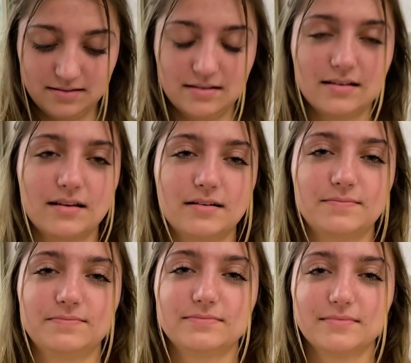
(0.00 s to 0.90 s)
he what,
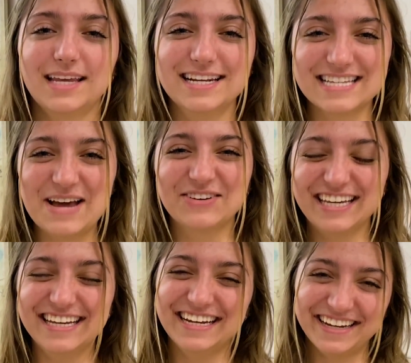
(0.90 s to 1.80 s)
Kim? He doesn't have a
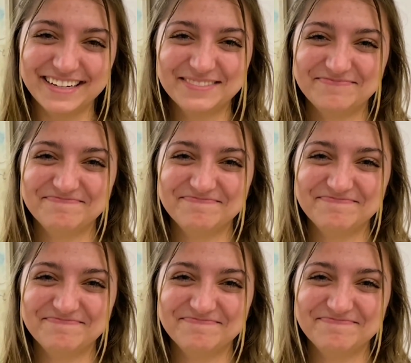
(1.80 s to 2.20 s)
key. He